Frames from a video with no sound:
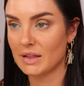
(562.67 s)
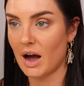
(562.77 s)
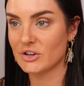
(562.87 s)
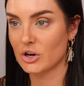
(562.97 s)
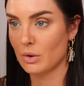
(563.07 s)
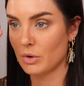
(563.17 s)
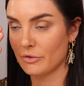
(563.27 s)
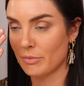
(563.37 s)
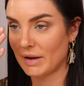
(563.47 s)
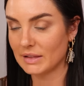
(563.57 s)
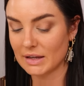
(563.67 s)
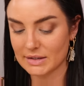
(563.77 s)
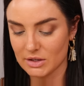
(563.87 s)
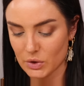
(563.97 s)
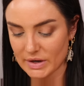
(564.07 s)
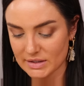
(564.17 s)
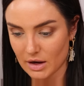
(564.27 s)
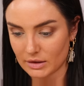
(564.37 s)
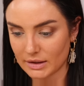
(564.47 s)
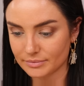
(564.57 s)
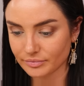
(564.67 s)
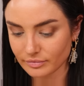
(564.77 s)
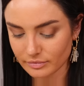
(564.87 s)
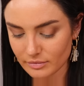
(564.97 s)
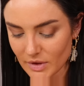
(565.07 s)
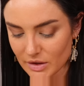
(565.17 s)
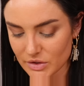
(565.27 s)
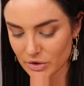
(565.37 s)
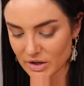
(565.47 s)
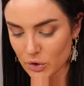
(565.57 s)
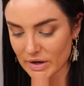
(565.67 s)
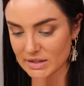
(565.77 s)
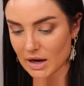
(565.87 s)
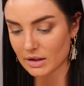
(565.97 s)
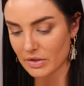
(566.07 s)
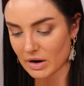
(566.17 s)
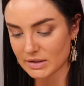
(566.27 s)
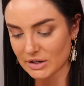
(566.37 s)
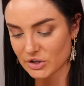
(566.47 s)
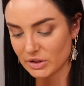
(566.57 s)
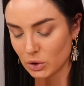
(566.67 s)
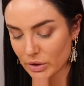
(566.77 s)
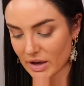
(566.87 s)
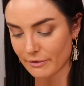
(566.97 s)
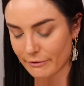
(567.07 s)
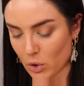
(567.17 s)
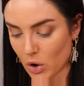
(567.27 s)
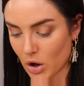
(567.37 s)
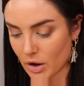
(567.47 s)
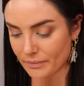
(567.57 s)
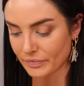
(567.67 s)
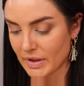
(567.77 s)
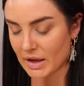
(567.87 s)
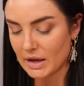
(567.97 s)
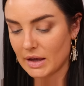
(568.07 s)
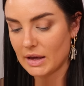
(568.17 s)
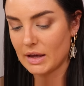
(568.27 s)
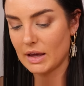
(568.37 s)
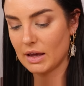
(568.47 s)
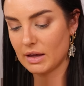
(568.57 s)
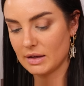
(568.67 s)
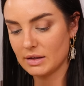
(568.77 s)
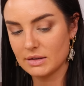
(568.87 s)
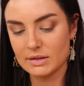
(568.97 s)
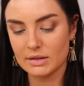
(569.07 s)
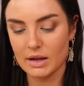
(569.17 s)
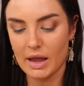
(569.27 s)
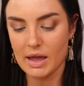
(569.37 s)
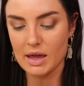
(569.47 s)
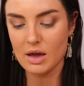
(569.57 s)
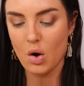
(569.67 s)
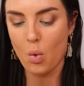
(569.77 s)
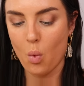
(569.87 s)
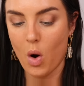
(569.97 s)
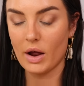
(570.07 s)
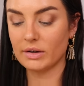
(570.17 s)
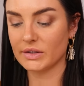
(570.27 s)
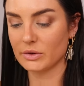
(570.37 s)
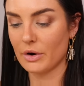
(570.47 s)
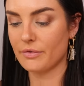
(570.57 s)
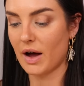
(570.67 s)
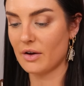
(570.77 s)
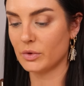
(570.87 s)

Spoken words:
the eyeshadow I wanted for my lid is the crease color. So the crease color that I was actually looking for is E105,